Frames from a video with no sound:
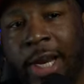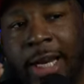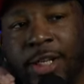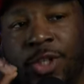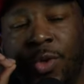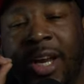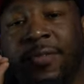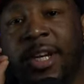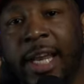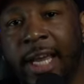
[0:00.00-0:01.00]
the rent is
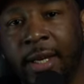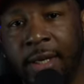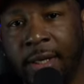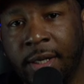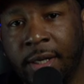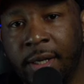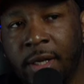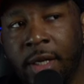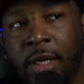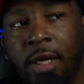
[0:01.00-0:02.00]
due every day.
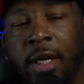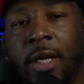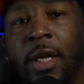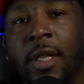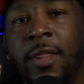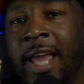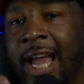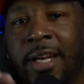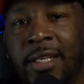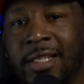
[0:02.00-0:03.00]

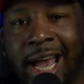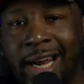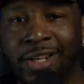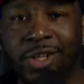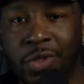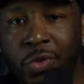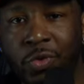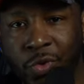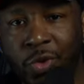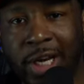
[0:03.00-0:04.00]
That does not
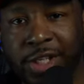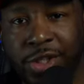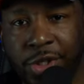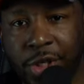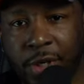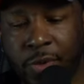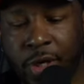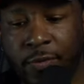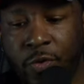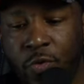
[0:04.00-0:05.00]
exclude
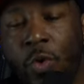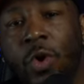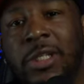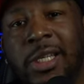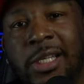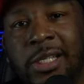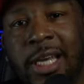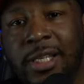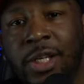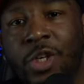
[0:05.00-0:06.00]
relationships. If you want
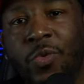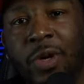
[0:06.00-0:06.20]
success in